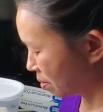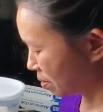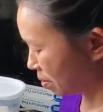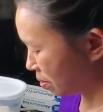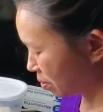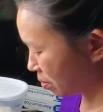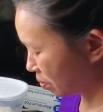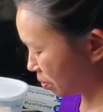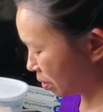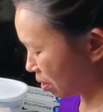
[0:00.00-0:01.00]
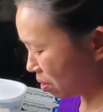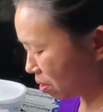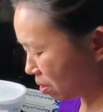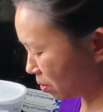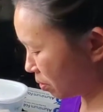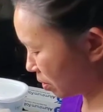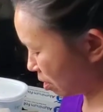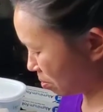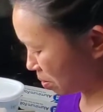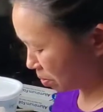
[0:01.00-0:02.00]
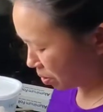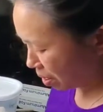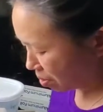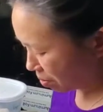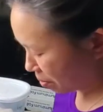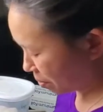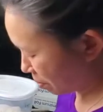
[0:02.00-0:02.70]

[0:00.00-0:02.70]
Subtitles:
Get all those air bubbles out.